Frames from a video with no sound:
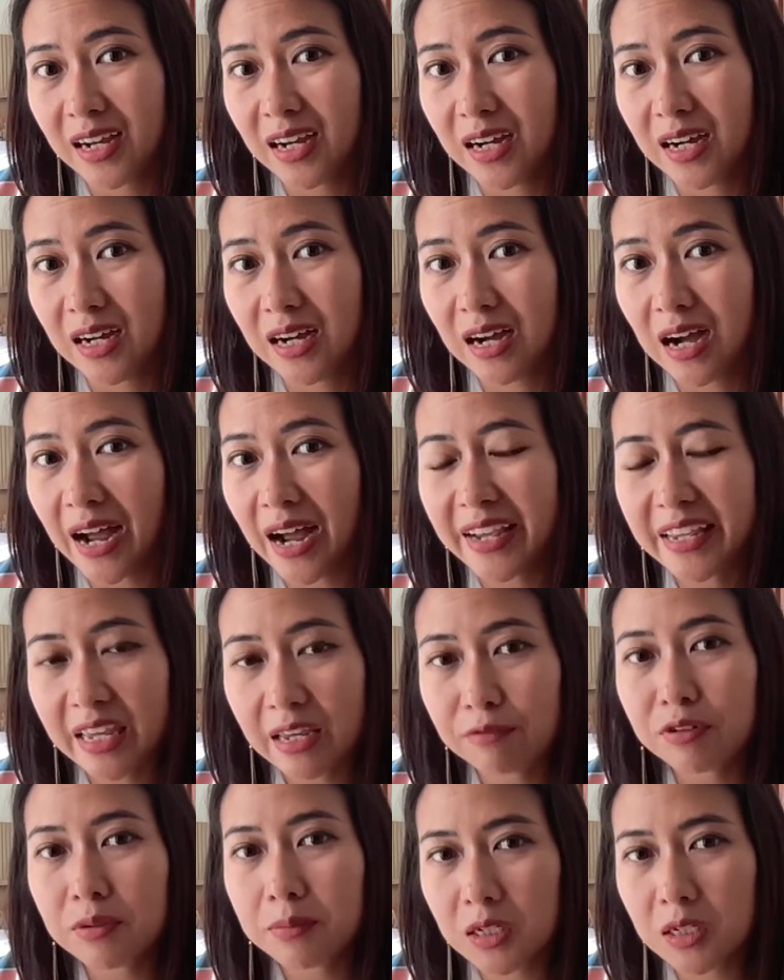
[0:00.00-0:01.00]
I
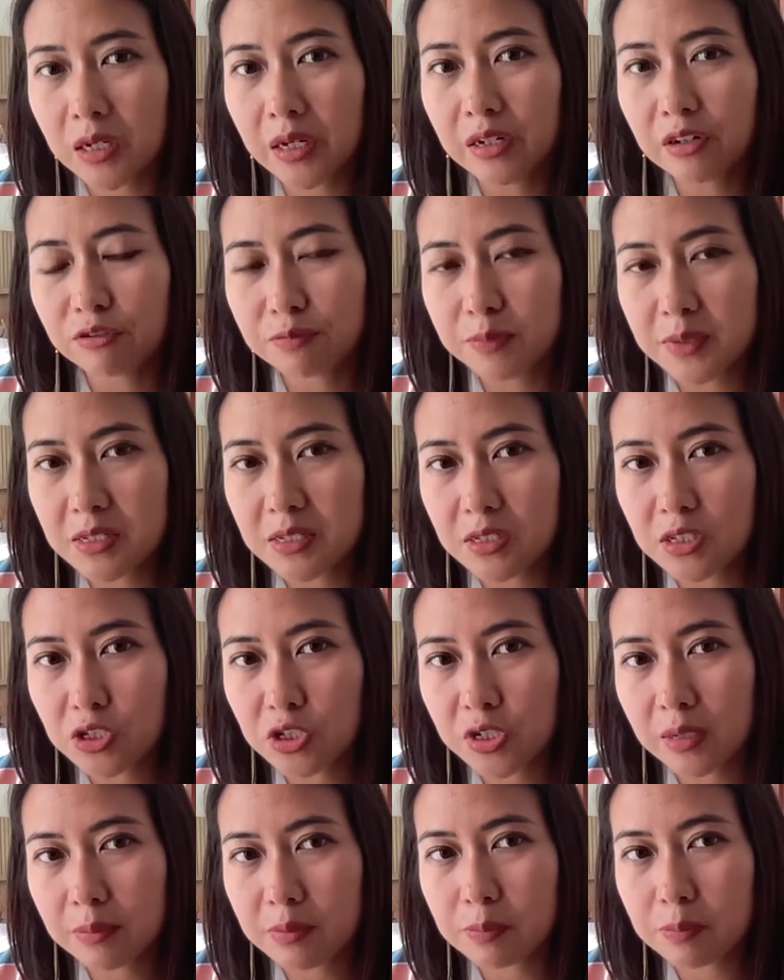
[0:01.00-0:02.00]
came from a lot of
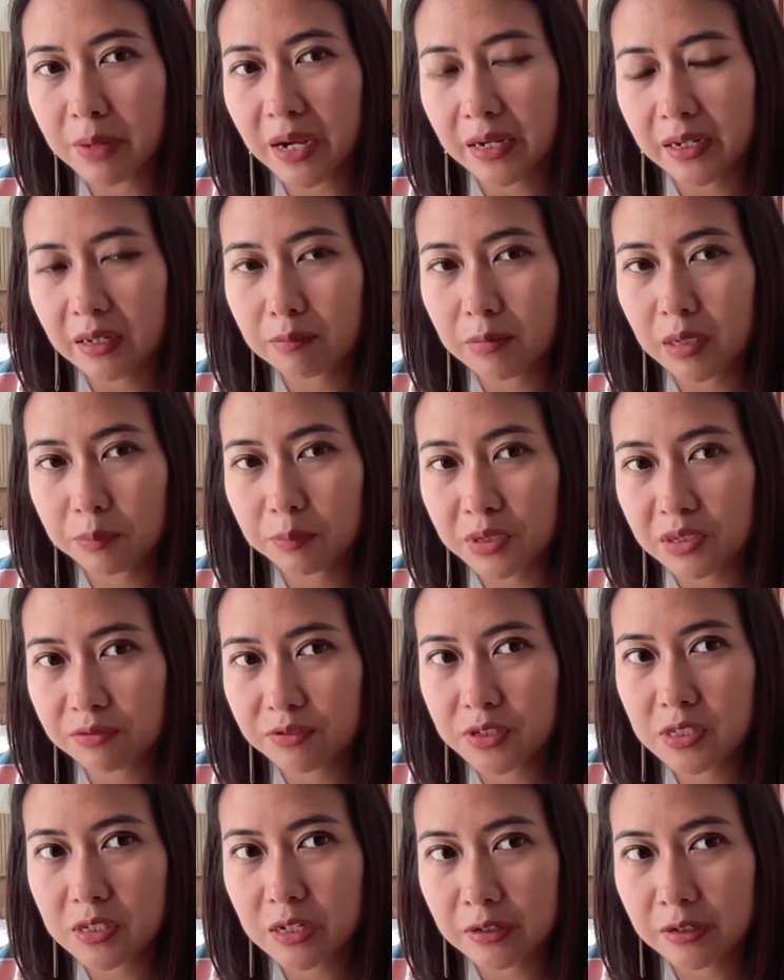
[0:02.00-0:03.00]
business trips back in my
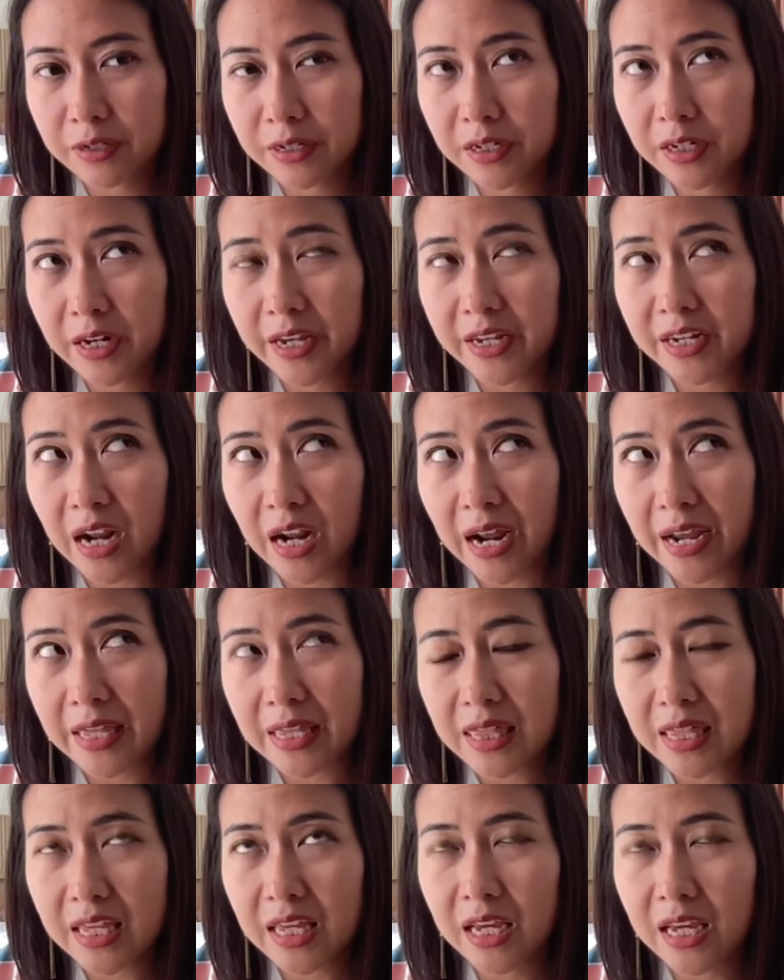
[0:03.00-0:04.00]
previous career, and
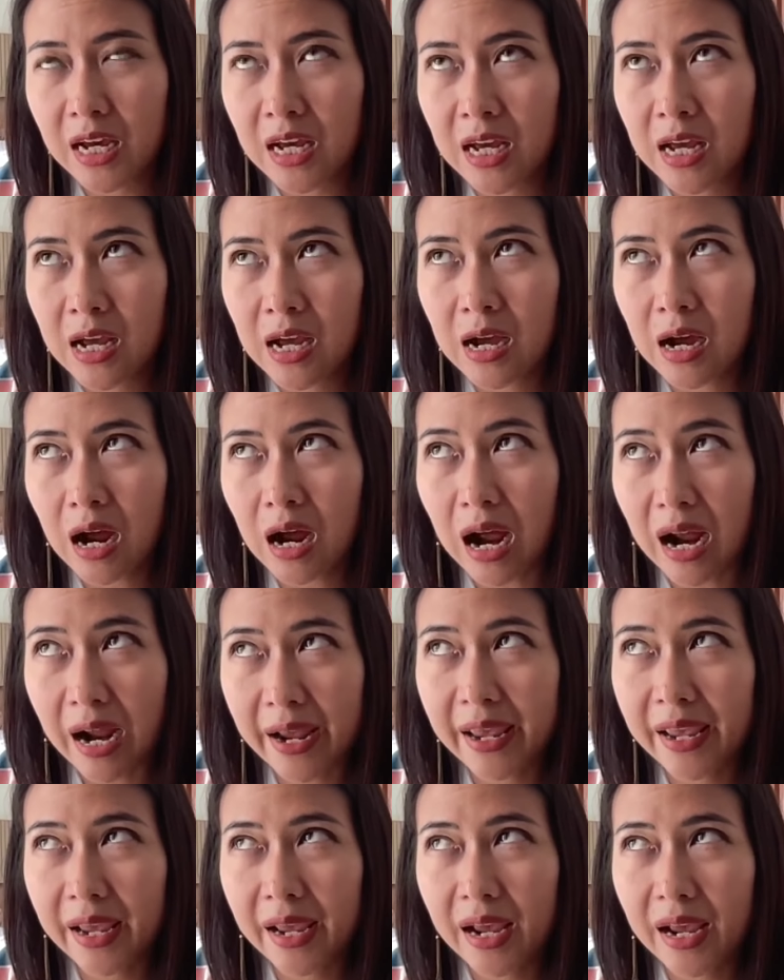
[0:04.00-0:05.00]
I think
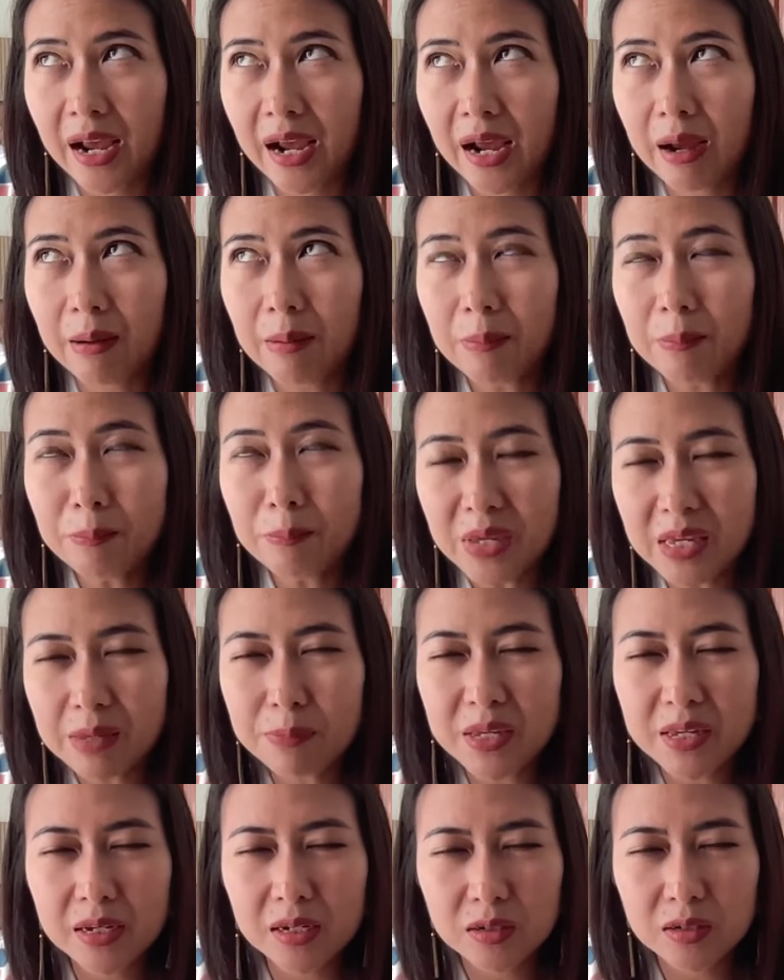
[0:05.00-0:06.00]
I,
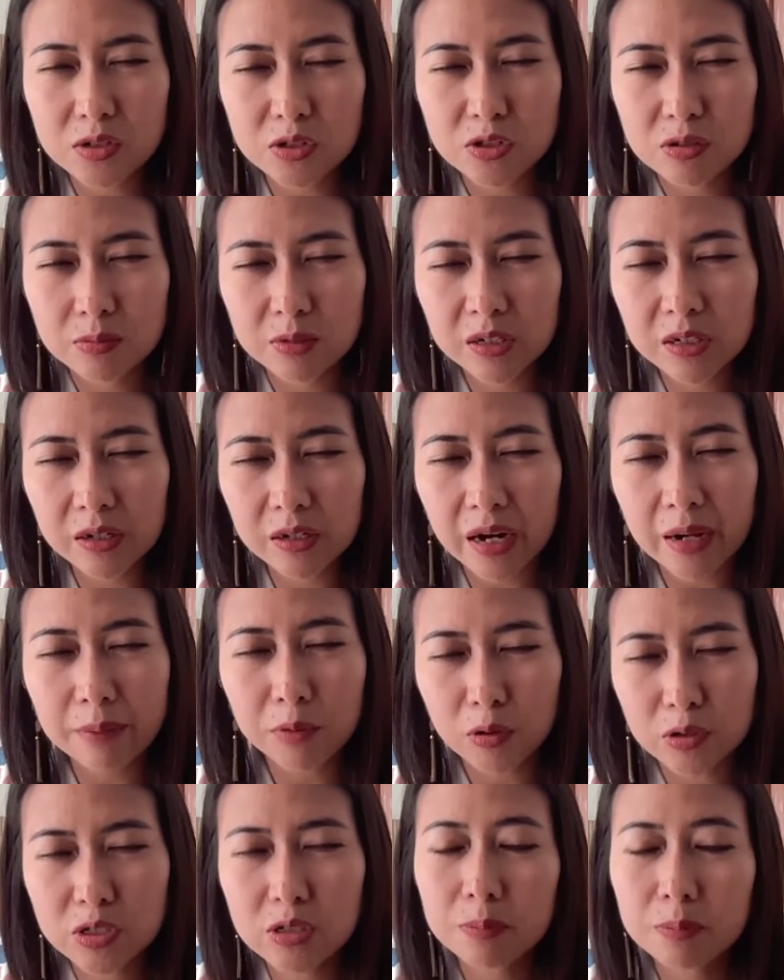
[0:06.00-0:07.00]
me being a consumer,
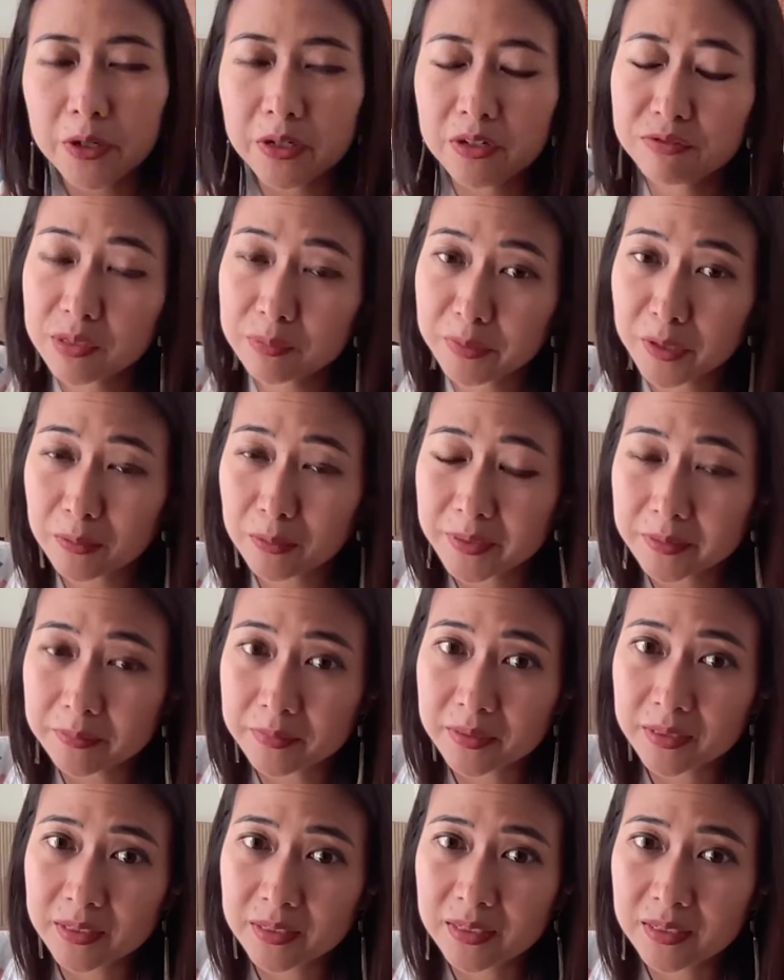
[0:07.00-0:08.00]
I'm also part of the
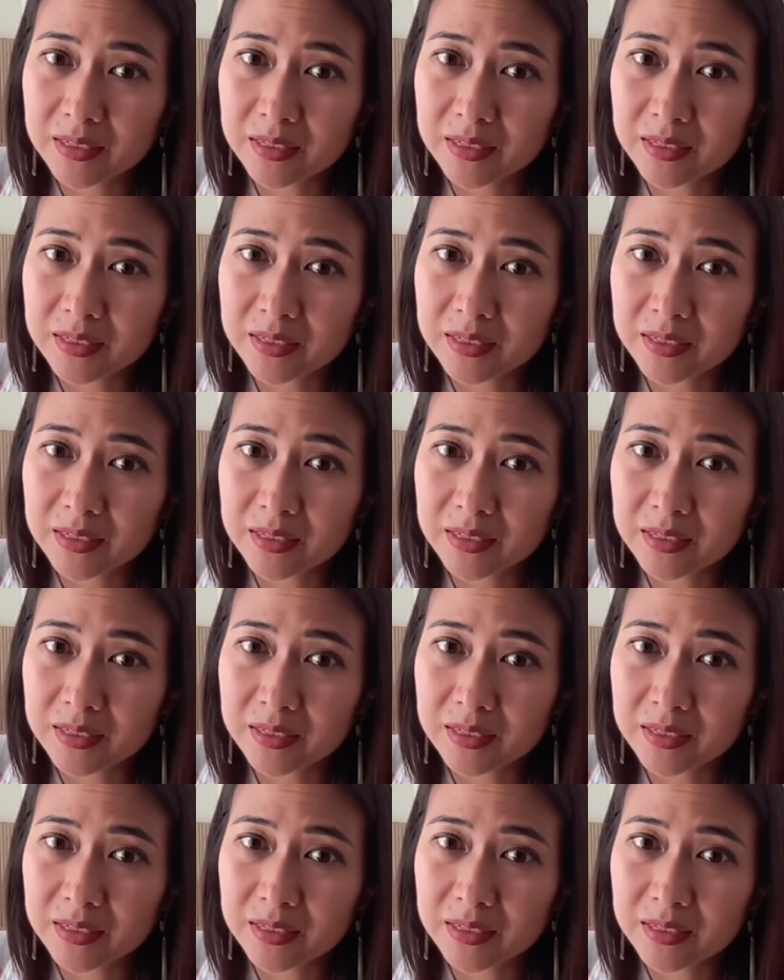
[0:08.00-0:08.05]
problem.